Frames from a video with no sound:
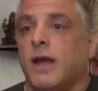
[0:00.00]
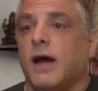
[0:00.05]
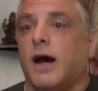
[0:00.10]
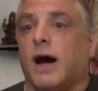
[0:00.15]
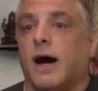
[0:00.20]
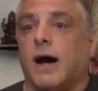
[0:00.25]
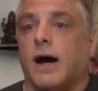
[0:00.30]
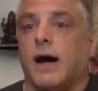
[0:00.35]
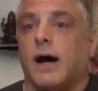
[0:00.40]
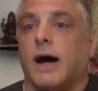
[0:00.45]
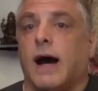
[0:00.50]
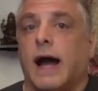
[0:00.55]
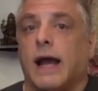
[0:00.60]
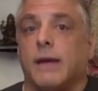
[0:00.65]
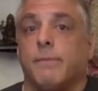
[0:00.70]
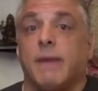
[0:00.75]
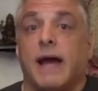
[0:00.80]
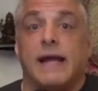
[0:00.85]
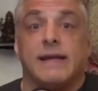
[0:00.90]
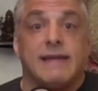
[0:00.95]
Uh, I
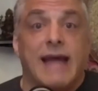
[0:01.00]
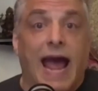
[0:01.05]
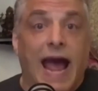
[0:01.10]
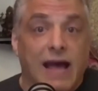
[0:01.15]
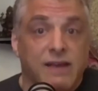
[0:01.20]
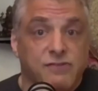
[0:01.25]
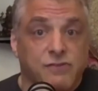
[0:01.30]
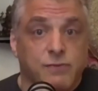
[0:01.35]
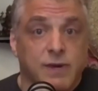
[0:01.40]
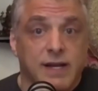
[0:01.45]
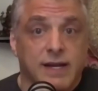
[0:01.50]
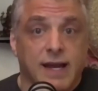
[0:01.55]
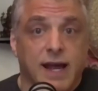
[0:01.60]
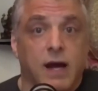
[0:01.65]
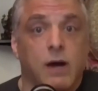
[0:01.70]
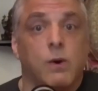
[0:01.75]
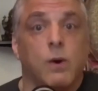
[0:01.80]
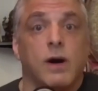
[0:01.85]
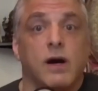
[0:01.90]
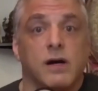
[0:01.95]
am at task right
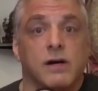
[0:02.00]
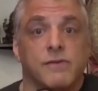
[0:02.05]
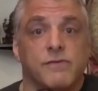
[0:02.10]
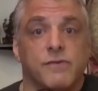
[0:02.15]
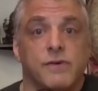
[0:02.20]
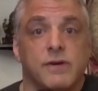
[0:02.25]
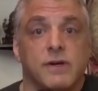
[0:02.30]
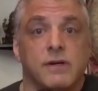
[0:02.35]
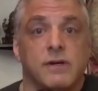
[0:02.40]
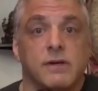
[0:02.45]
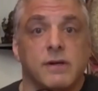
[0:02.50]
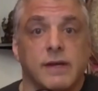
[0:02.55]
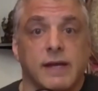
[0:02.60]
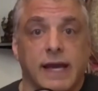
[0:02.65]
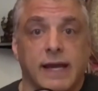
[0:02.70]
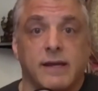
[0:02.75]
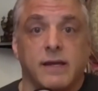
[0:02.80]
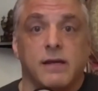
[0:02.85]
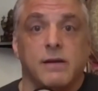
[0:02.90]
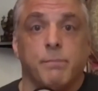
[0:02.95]
now of
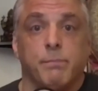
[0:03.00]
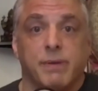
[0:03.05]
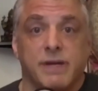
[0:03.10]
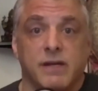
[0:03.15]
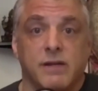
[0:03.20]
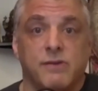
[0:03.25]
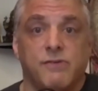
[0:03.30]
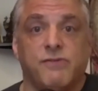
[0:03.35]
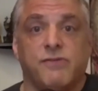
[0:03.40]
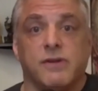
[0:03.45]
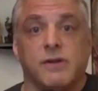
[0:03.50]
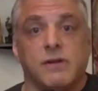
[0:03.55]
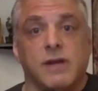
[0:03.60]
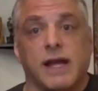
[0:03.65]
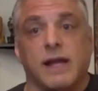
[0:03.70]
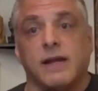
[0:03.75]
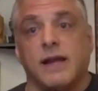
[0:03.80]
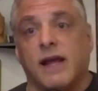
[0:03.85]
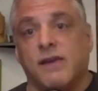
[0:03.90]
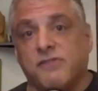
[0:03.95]
getting bids and,
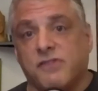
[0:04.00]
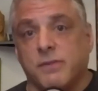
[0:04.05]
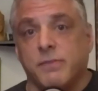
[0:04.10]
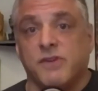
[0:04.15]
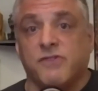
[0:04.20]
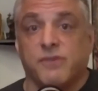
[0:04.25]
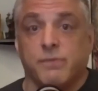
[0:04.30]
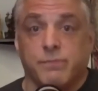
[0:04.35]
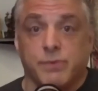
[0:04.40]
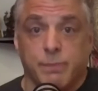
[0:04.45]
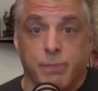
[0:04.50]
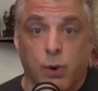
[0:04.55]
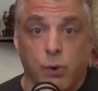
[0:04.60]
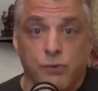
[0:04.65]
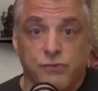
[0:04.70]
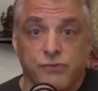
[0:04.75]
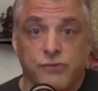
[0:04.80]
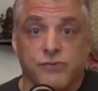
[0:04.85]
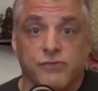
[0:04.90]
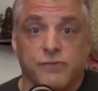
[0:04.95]
and estimates and
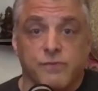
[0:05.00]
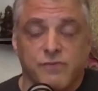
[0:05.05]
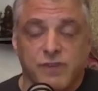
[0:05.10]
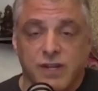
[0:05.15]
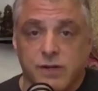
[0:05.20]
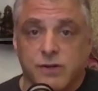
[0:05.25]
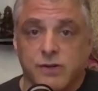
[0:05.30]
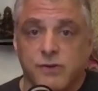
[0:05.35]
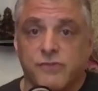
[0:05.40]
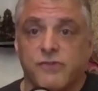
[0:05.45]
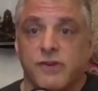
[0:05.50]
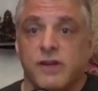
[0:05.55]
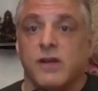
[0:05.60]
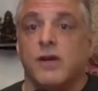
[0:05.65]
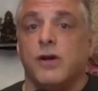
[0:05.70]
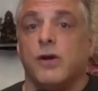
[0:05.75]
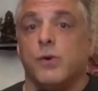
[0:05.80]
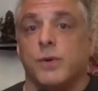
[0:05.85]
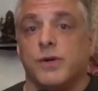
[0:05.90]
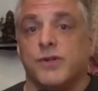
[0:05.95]
proposals from vendors,
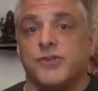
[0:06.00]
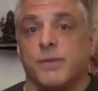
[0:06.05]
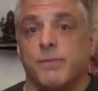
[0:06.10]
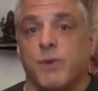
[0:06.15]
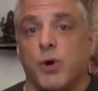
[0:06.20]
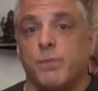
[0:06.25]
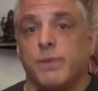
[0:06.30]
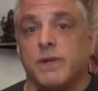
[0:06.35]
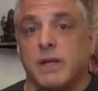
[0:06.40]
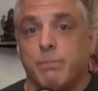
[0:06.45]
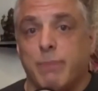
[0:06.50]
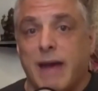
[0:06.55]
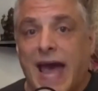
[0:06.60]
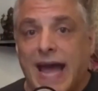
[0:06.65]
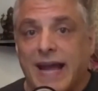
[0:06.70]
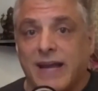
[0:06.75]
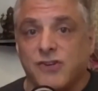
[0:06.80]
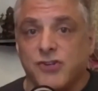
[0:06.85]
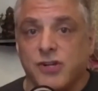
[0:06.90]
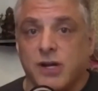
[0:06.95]
which I'm hoping to
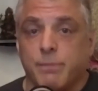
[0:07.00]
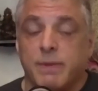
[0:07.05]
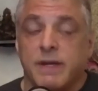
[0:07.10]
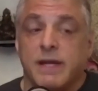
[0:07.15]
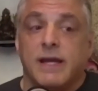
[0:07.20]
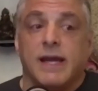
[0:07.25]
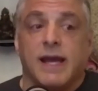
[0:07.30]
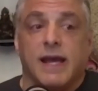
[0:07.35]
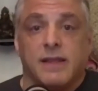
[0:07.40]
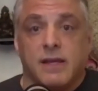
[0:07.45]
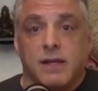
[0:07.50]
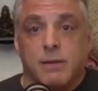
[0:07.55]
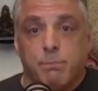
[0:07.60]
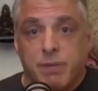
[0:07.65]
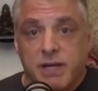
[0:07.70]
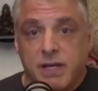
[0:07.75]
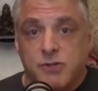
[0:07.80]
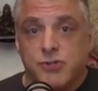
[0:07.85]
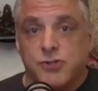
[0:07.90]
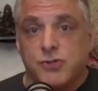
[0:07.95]
package up and then
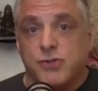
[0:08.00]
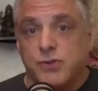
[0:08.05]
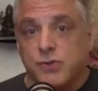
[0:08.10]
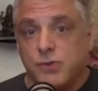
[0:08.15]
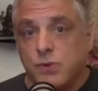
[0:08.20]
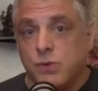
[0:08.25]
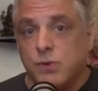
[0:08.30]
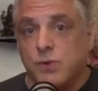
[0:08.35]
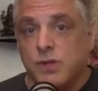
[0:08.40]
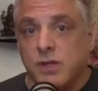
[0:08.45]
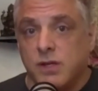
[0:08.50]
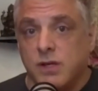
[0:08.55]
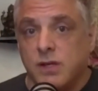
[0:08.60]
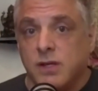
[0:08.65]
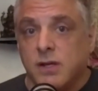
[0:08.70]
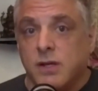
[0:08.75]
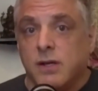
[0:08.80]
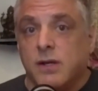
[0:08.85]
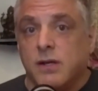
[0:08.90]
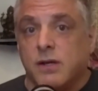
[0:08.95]
pitch to
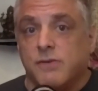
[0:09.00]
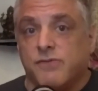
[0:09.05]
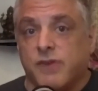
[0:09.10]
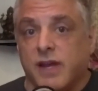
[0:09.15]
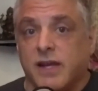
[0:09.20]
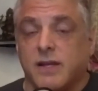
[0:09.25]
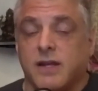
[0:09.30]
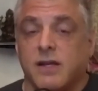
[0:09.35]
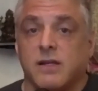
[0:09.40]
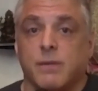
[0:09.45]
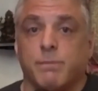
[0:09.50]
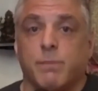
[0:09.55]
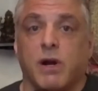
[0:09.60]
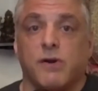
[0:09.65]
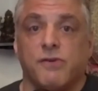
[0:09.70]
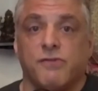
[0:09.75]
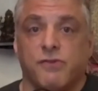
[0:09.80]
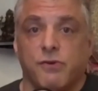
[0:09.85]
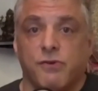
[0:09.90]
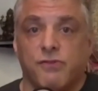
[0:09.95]
the Psychedelic
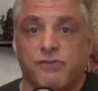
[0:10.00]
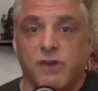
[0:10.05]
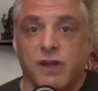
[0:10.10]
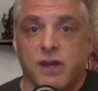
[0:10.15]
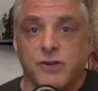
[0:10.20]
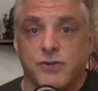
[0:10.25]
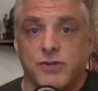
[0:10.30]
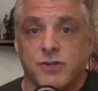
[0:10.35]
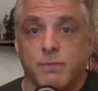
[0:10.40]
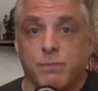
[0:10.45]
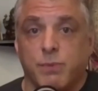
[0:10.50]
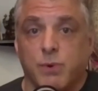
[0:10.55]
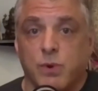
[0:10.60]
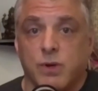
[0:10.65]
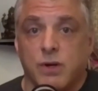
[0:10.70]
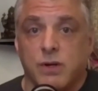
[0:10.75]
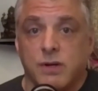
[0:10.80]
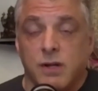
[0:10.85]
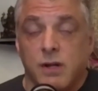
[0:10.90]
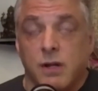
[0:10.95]
Bar Association
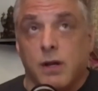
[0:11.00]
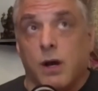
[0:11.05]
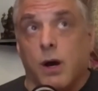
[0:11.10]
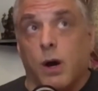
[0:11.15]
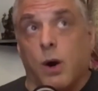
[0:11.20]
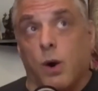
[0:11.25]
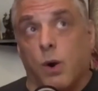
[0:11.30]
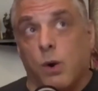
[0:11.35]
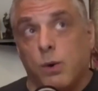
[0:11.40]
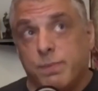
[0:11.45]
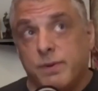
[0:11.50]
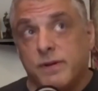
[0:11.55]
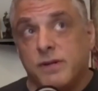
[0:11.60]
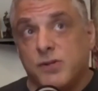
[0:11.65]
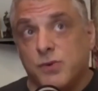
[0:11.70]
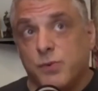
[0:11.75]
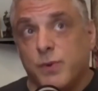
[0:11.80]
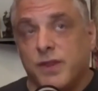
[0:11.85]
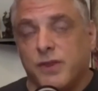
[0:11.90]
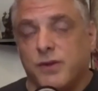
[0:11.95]
board, hoping
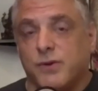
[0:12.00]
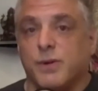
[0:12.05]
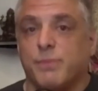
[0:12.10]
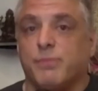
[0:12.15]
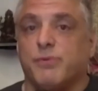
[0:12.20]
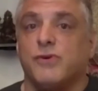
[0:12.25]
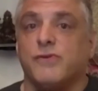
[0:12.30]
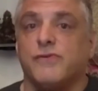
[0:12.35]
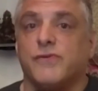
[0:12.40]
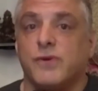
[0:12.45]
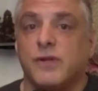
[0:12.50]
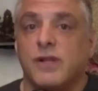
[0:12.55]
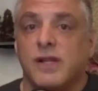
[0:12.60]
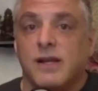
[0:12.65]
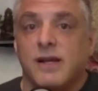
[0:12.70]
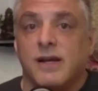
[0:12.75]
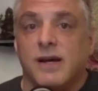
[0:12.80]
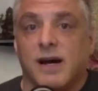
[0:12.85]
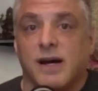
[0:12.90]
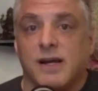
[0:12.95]
to win their approval
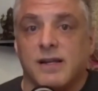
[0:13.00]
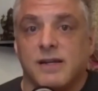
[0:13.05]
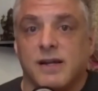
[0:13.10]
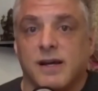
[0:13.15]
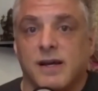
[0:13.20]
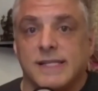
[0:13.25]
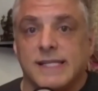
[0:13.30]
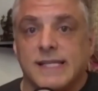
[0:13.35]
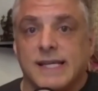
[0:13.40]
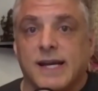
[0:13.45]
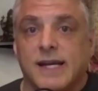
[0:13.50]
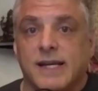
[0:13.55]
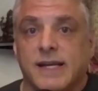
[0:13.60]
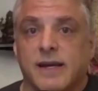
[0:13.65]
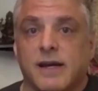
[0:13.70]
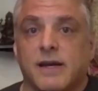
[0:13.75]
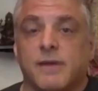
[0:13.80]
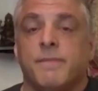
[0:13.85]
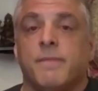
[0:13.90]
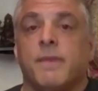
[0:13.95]
on, on the
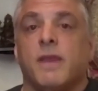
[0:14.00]
idea.